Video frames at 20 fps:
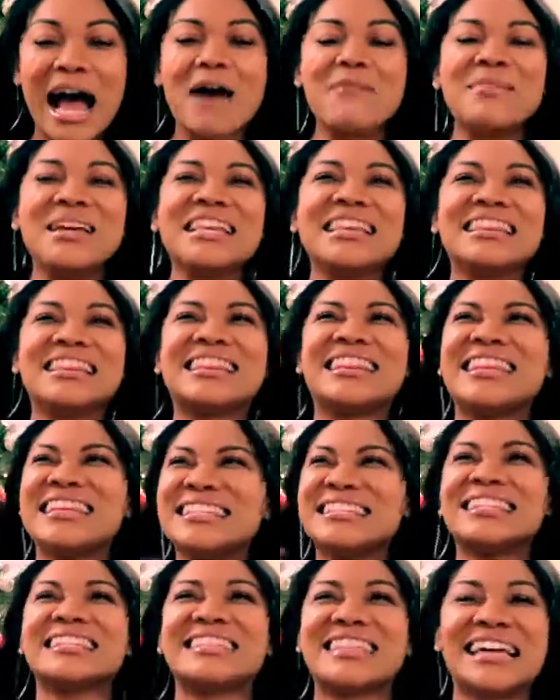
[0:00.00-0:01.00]
I mean,
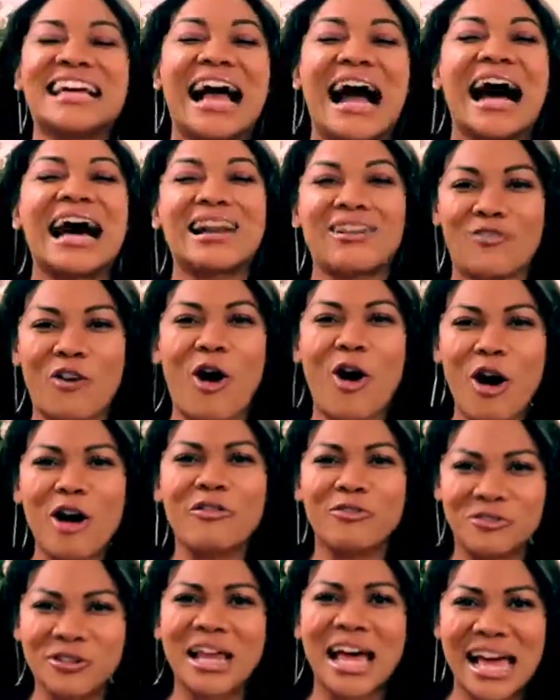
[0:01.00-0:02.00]
this is the God of all
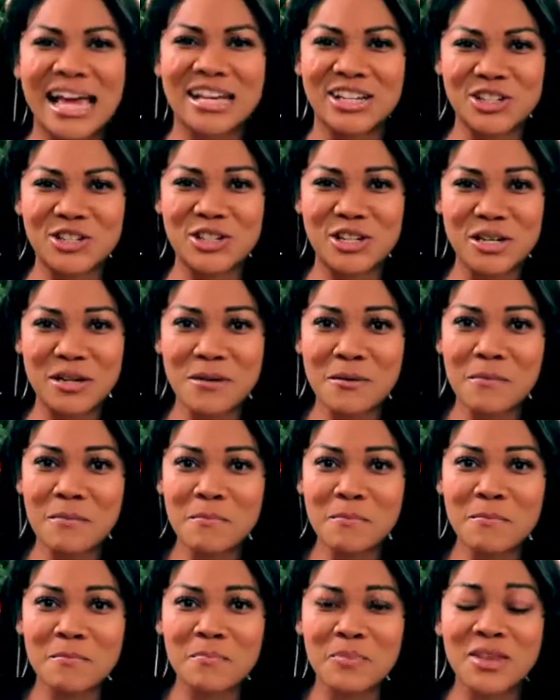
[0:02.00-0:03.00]
flesh,
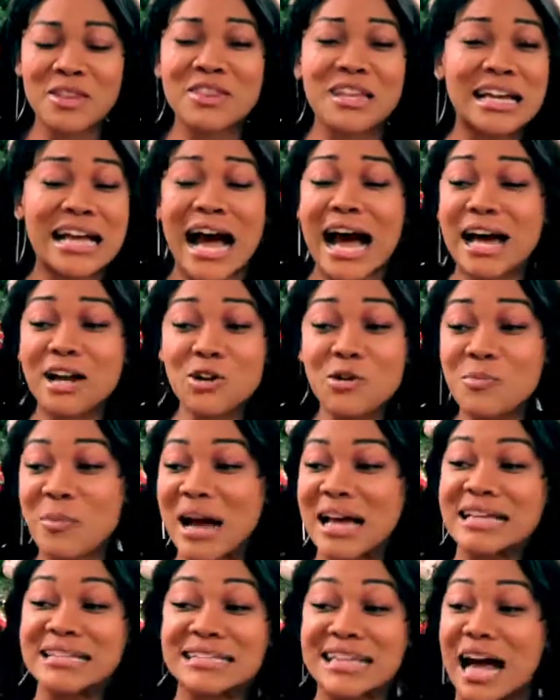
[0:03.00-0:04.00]
the God who
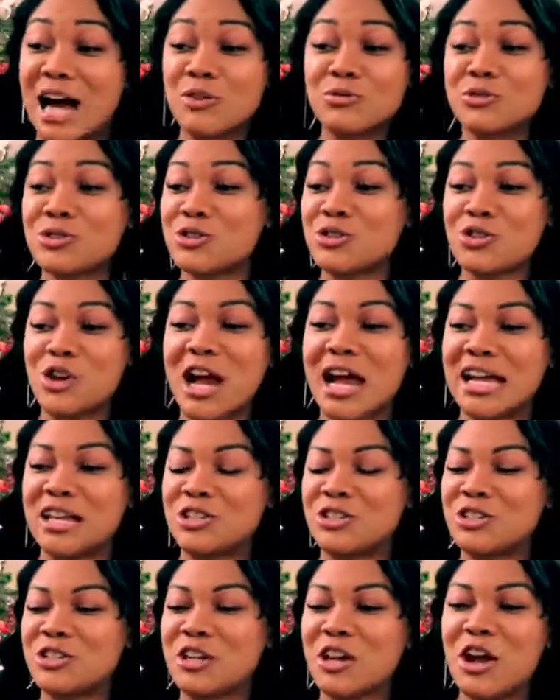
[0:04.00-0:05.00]
by his
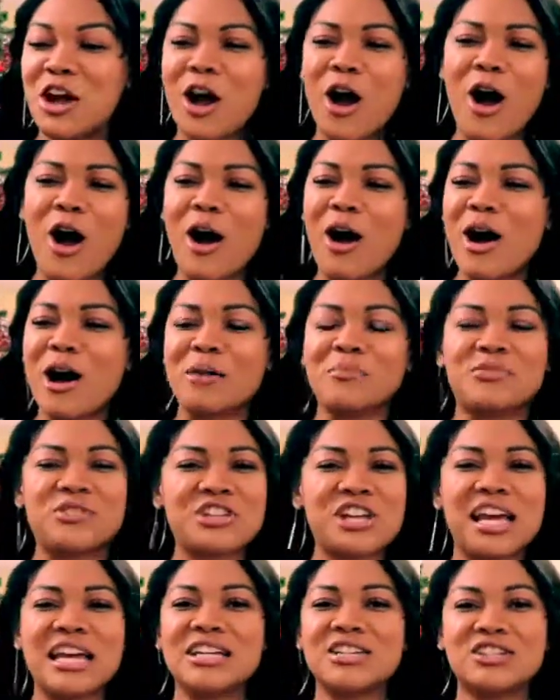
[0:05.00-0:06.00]
outstretched arm
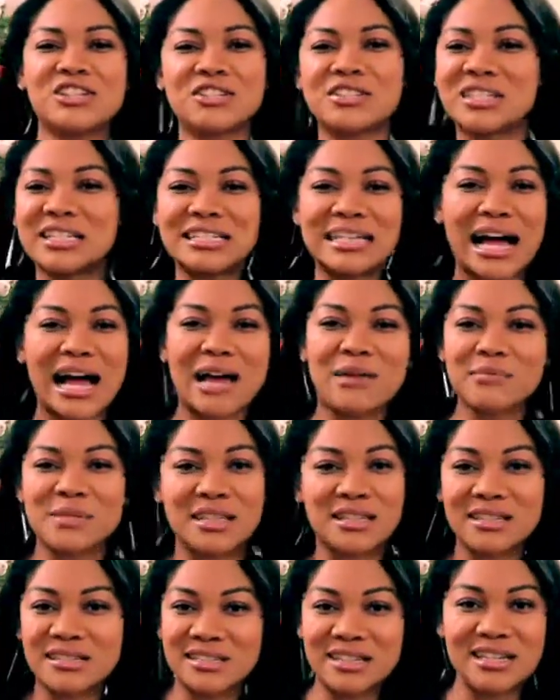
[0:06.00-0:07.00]
changes the times
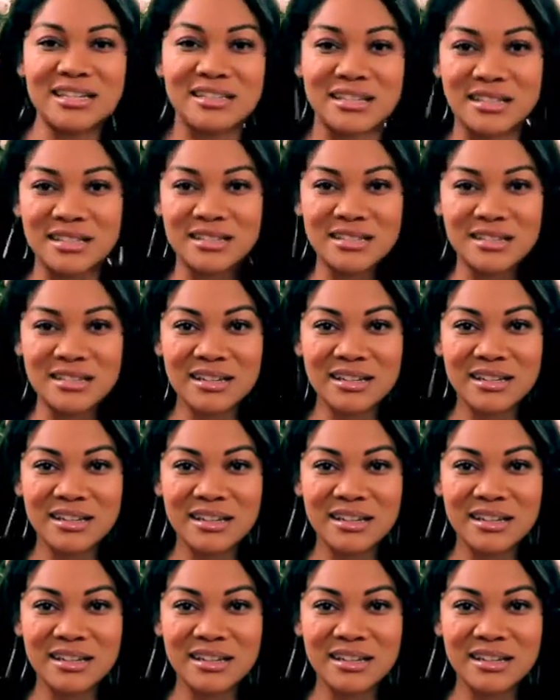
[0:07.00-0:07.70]
and the seasons.